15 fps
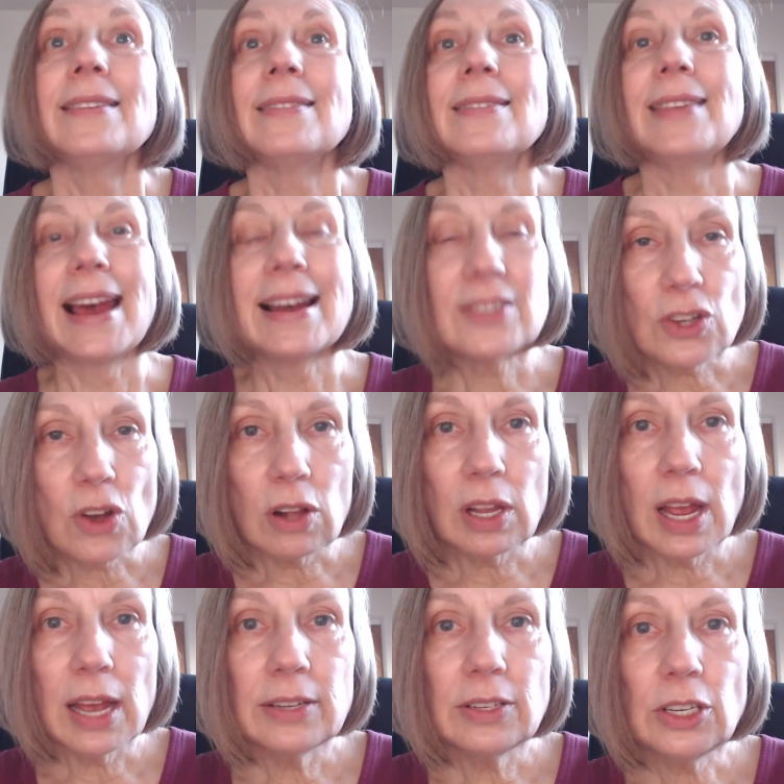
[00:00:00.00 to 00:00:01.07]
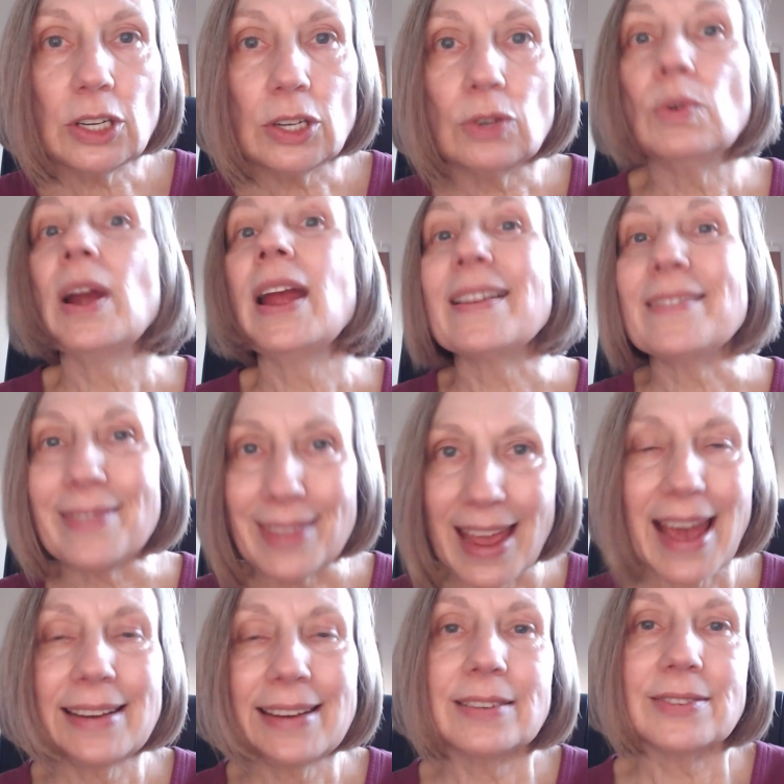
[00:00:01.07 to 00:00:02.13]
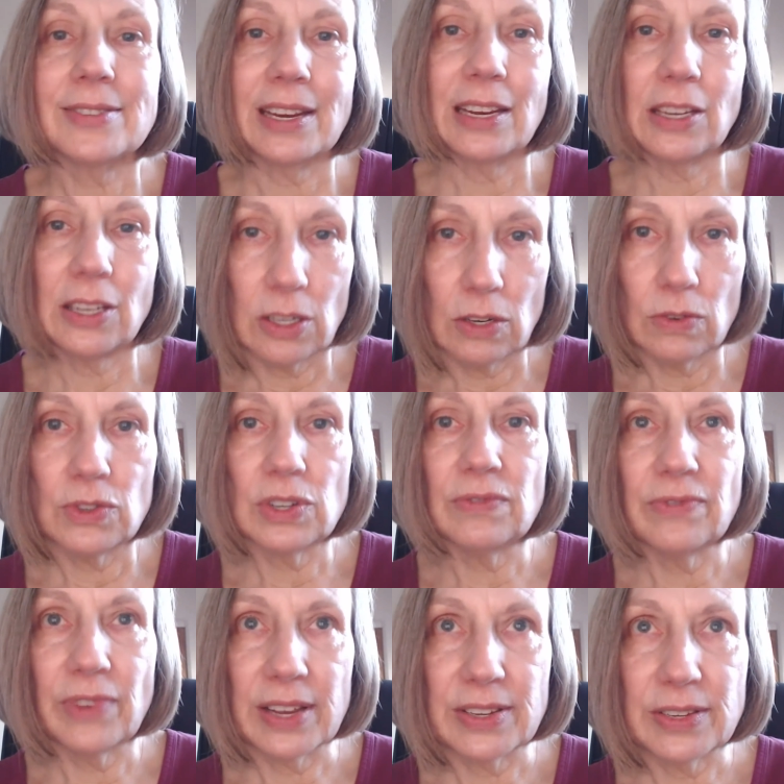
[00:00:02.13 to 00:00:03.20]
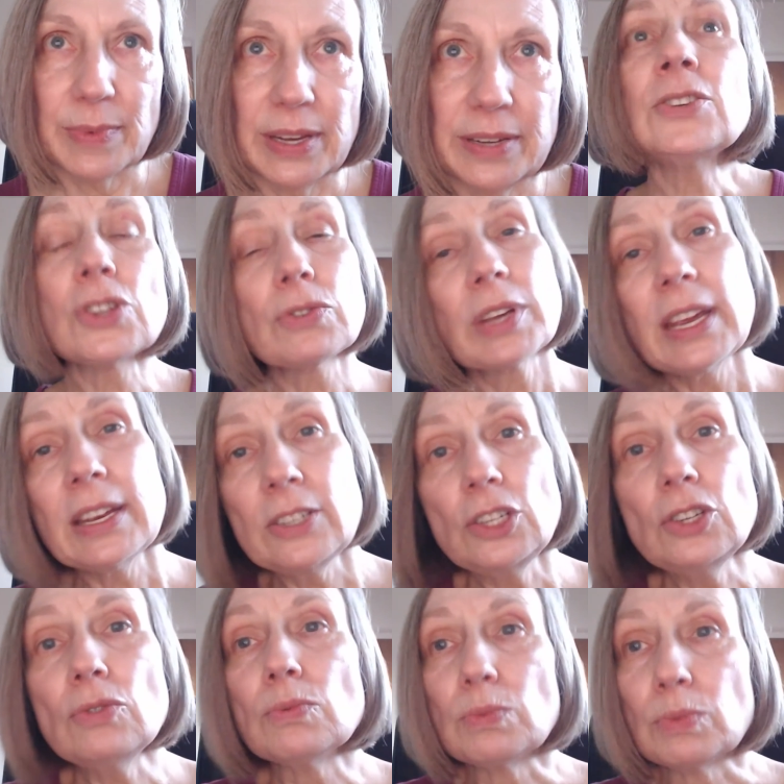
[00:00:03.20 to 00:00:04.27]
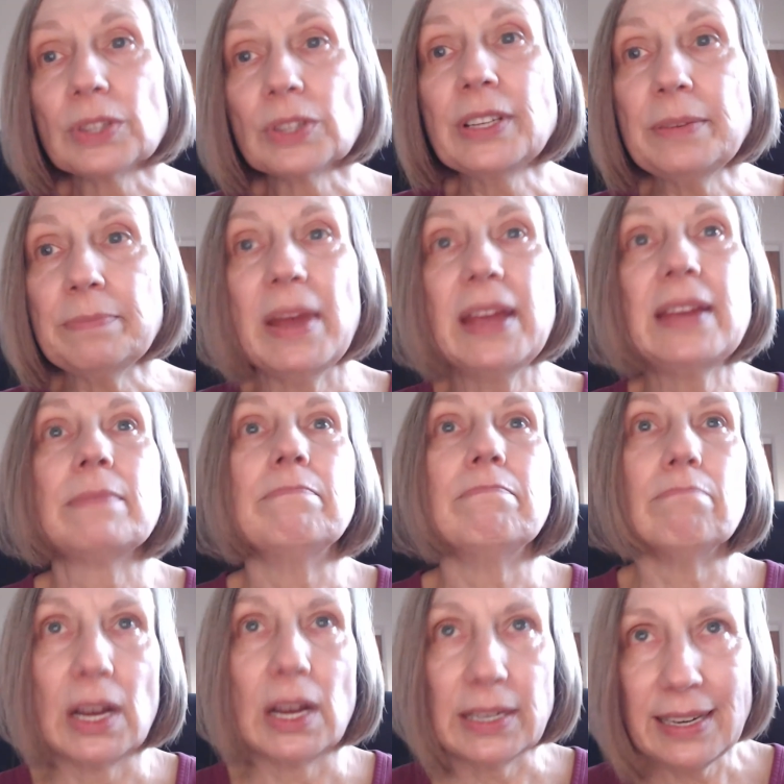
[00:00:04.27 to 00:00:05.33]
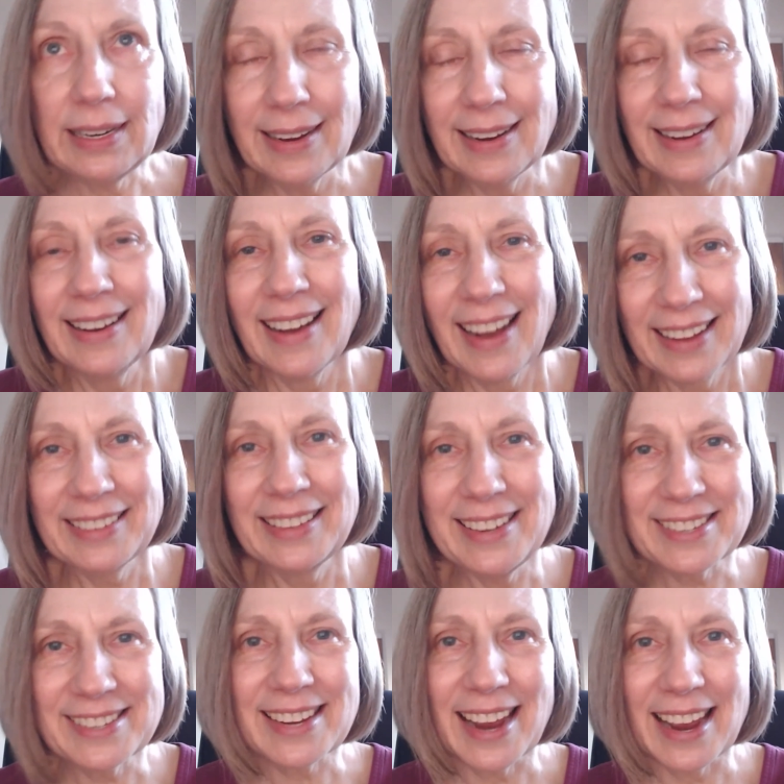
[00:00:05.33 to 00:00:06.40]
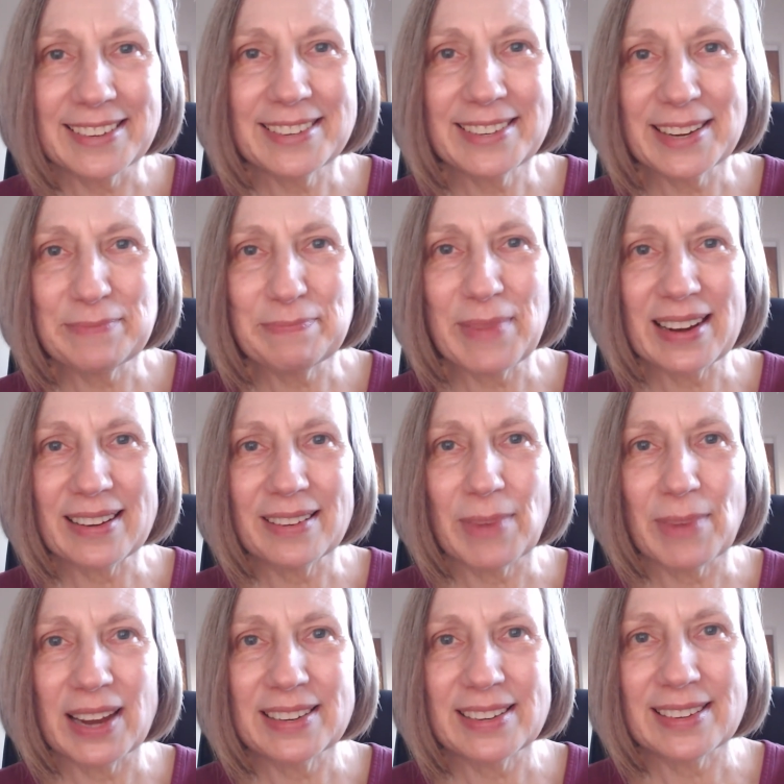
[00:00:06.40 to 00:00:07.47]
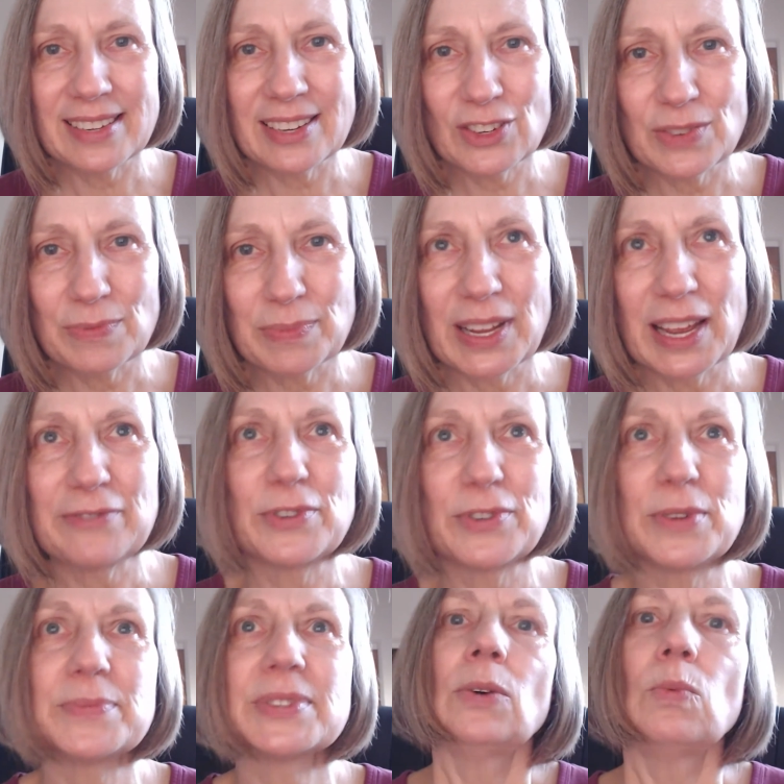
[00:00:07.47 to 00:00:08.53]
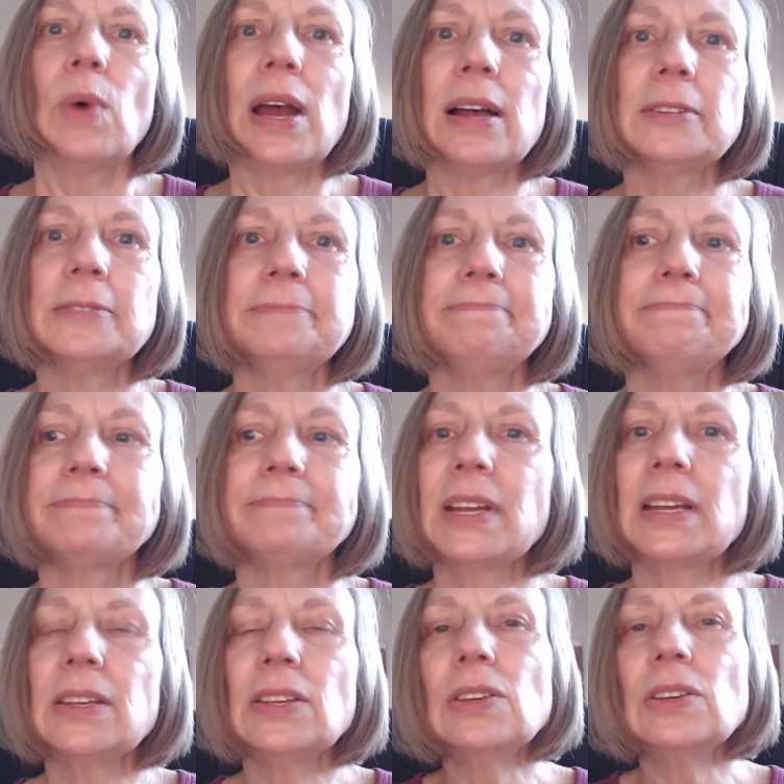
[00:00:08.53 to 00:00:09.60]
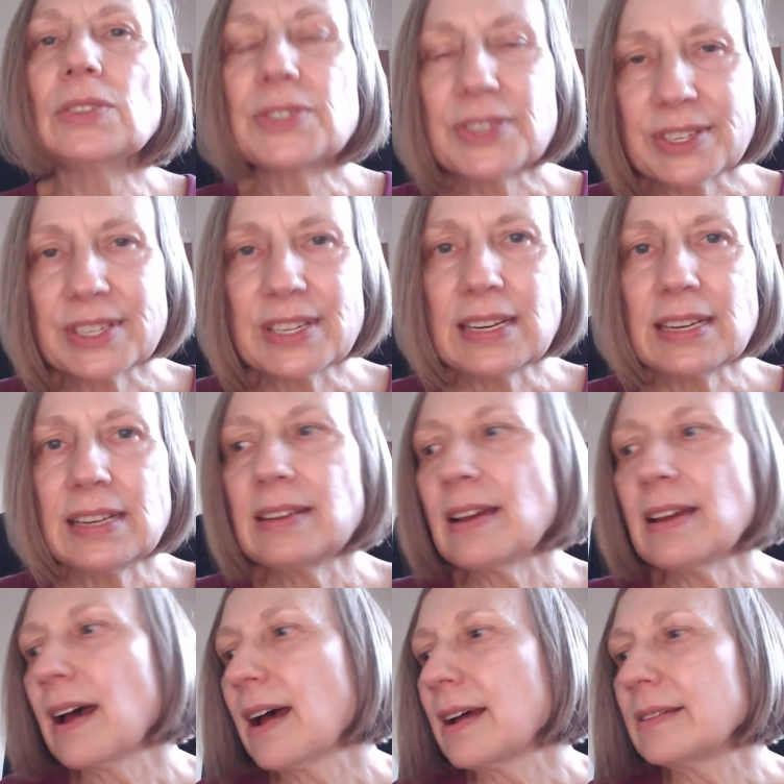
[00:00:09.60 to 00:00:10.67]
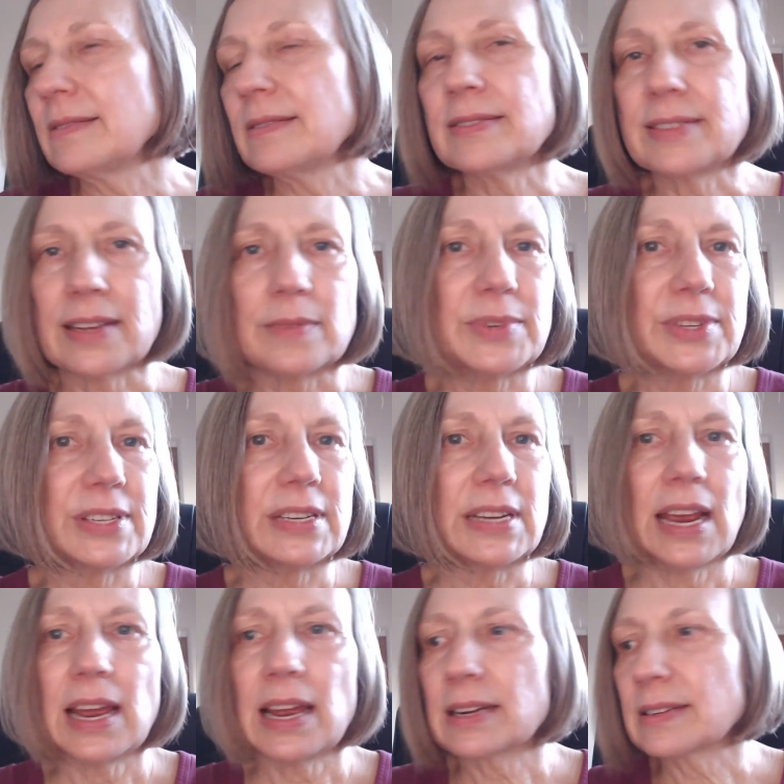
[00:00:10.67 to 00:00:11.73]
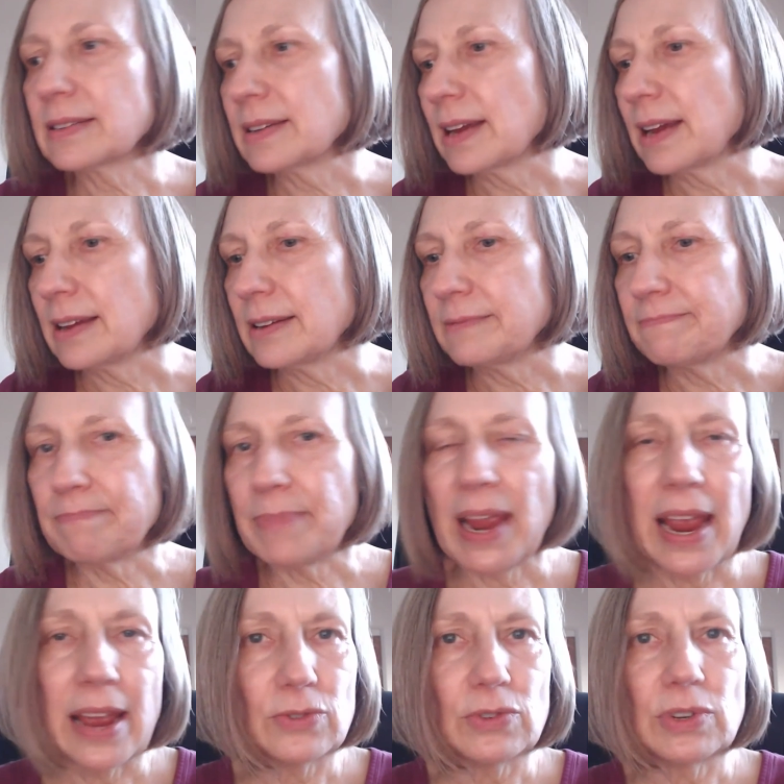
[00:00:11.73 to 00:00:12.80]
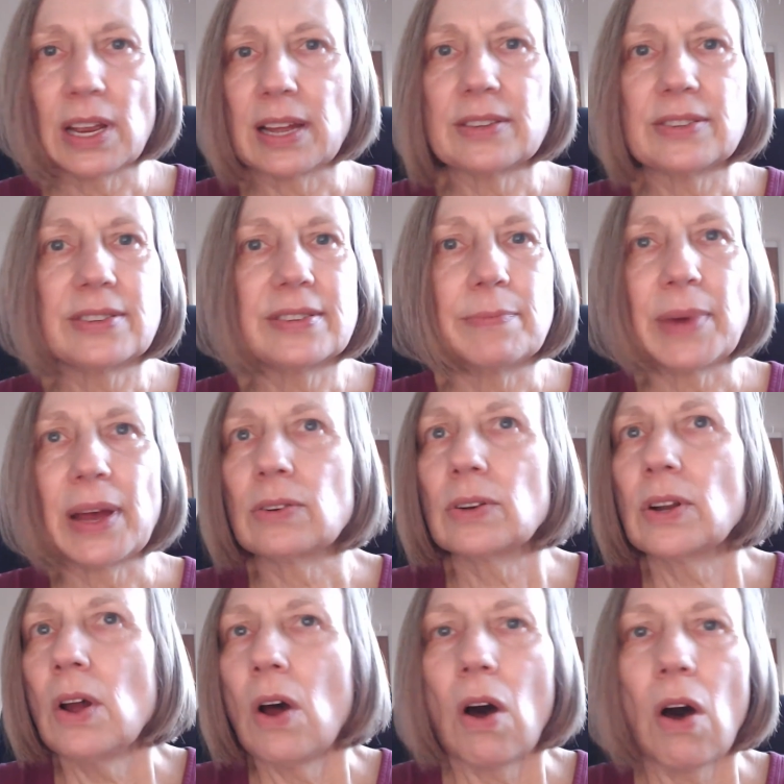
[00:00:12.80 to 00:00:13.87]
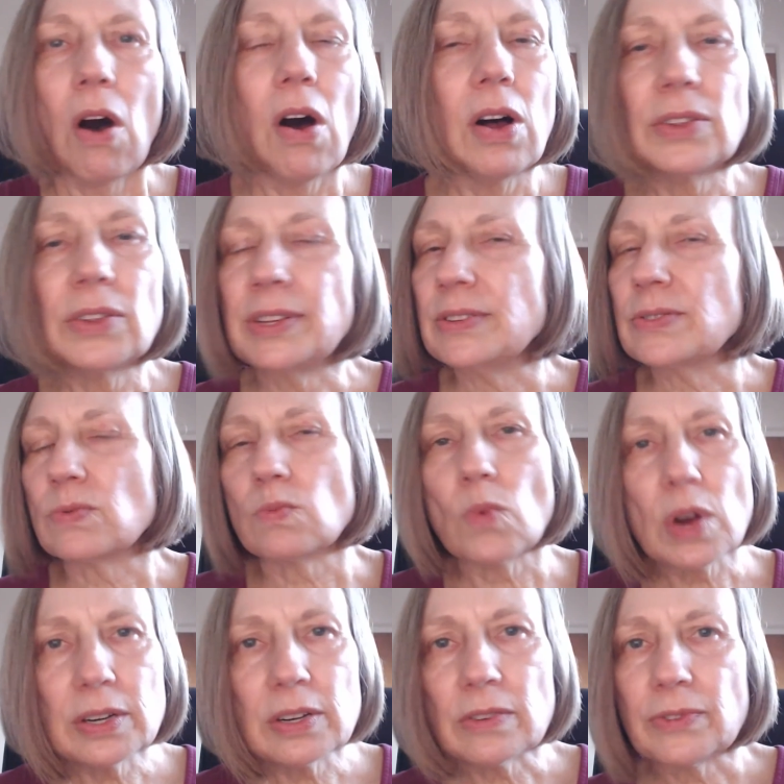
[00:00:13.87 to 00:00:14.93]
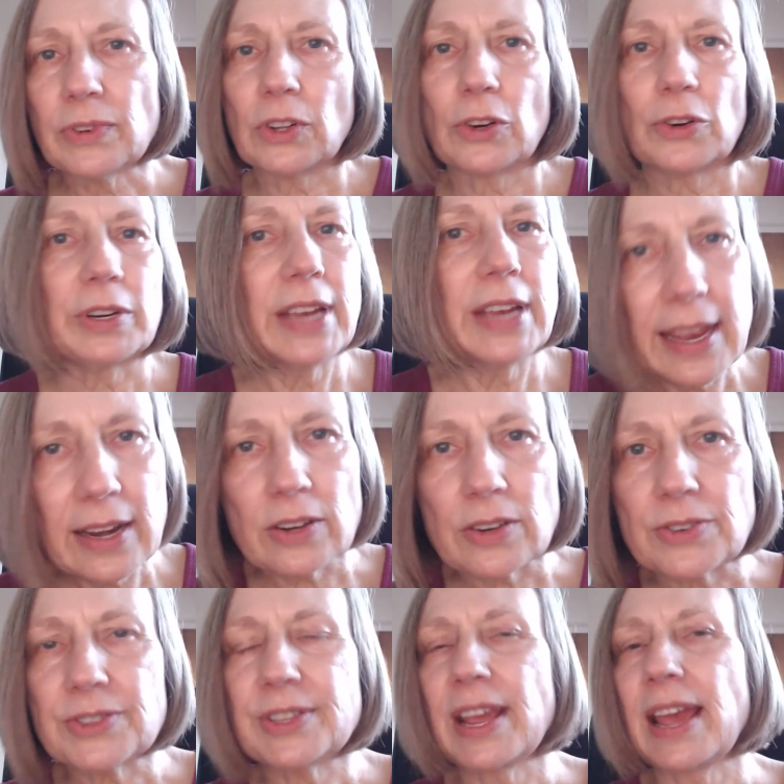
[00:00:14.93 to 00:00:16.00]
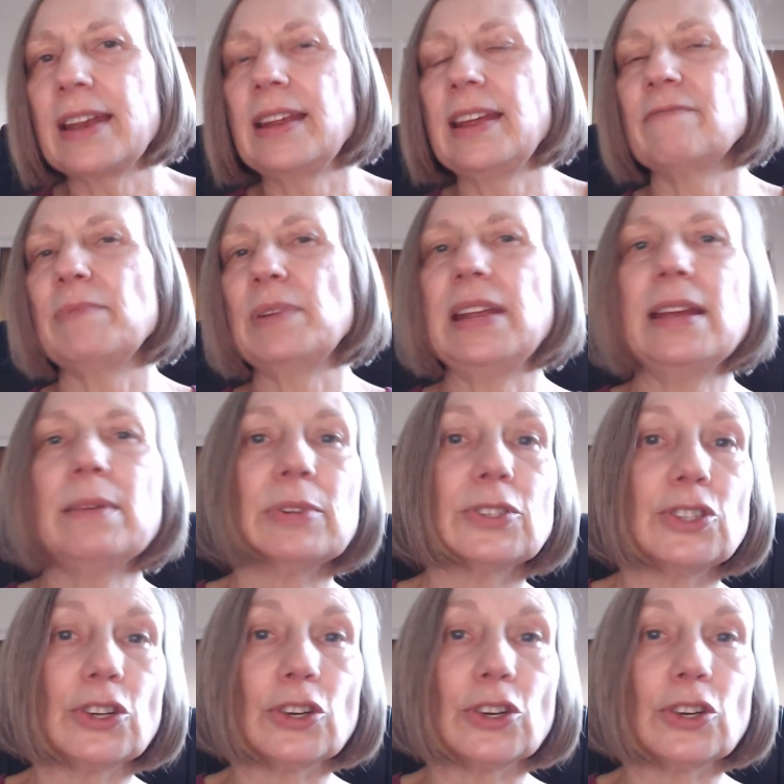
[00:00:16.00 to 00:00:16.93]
That's all on you, and that is a huge investment. So can you really make money on these content monetization platforms? Well, you'll see on the Substacks and Patreons about all these wonderful creators that have been able to